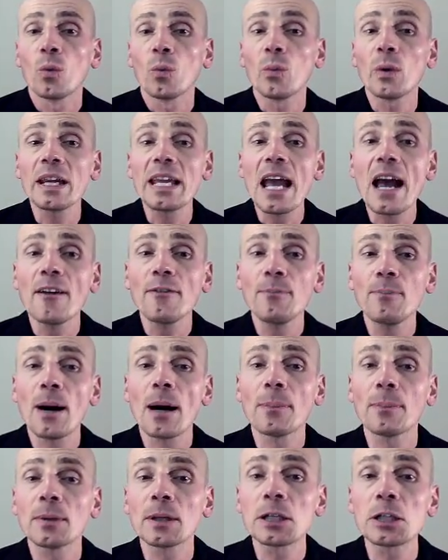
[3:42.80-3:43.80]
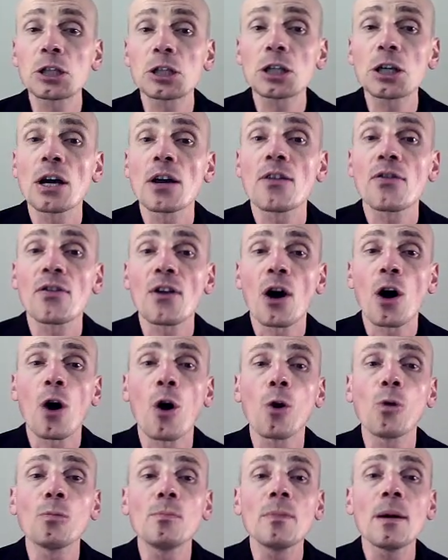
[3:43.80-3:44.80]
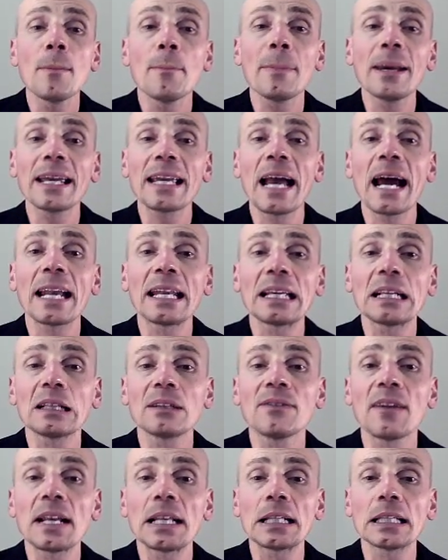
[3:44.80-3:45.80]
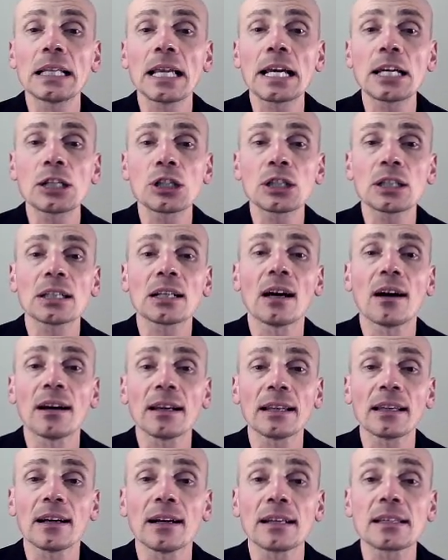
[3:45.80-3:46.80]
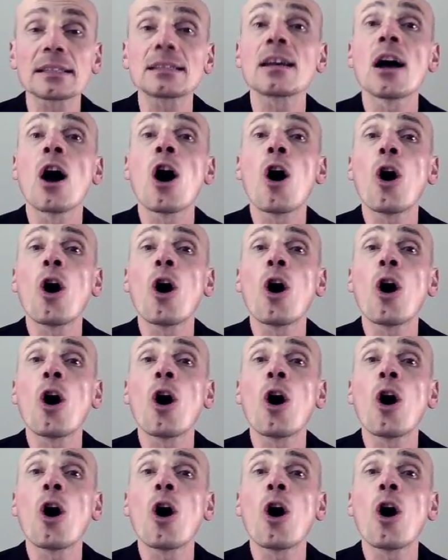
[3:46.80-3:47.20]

We have published the Home Mechanical Ventilation Guidelines